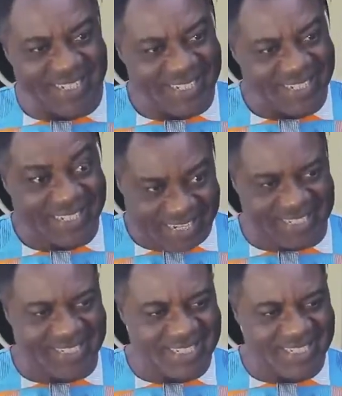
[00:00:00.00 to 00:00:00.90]

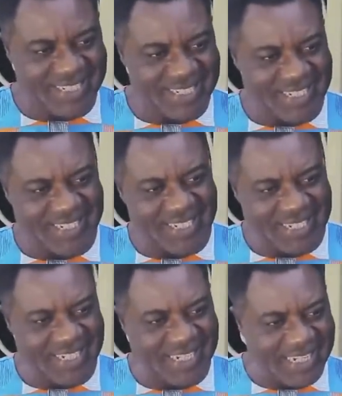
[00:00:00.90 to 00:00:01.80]
Yes.
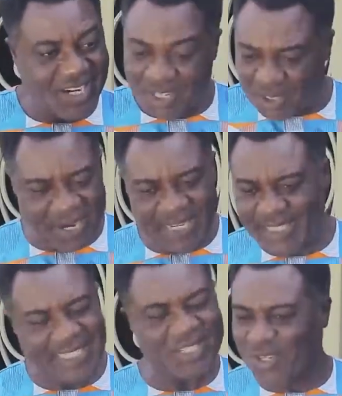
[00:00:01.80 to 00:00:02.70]
Otherwise,
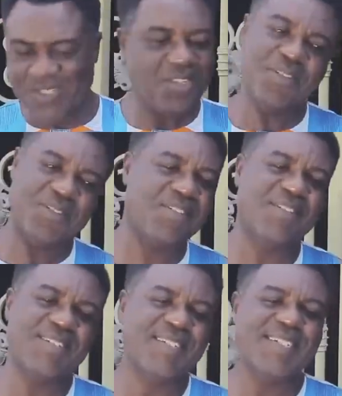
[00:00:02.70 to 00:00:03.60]
it continues.
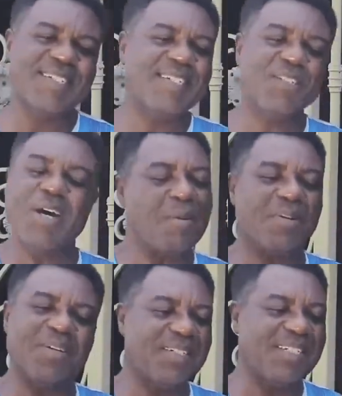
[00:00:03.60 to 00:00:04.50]
No
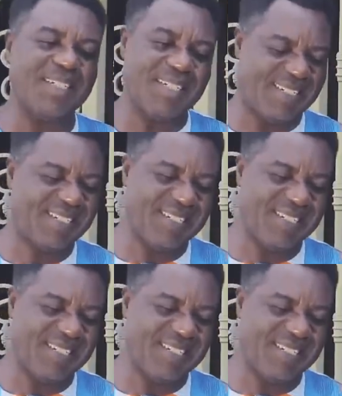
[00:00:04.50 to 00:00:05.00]
apologies, yes.